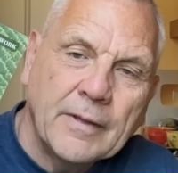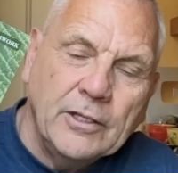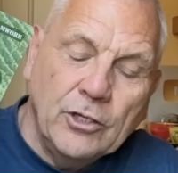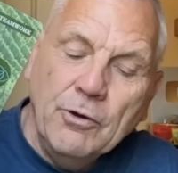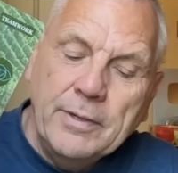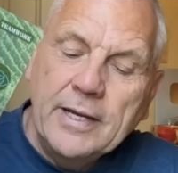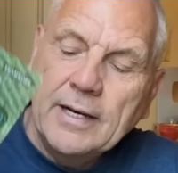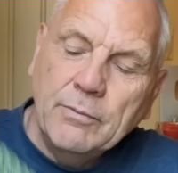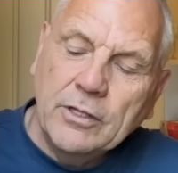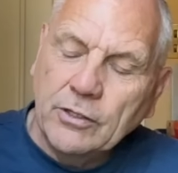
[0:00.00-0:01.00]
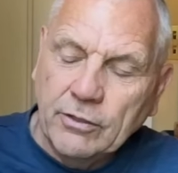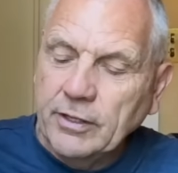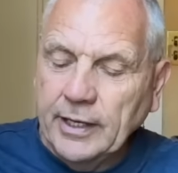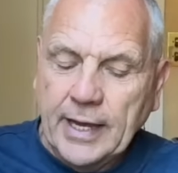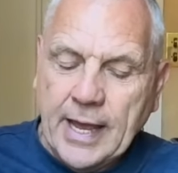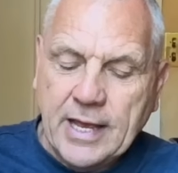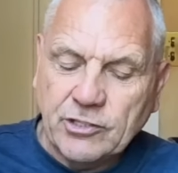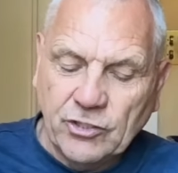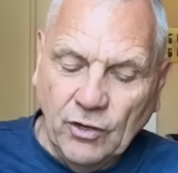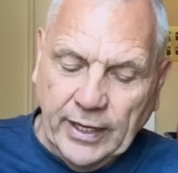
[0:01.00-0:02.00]
You could be dealing with another air
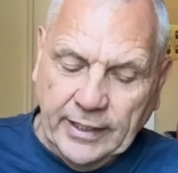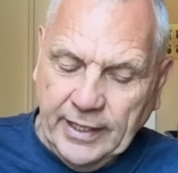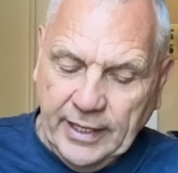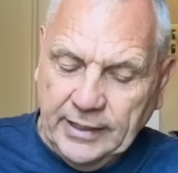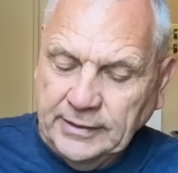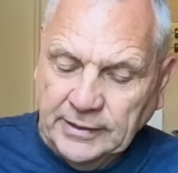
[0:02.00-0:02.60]
sign here.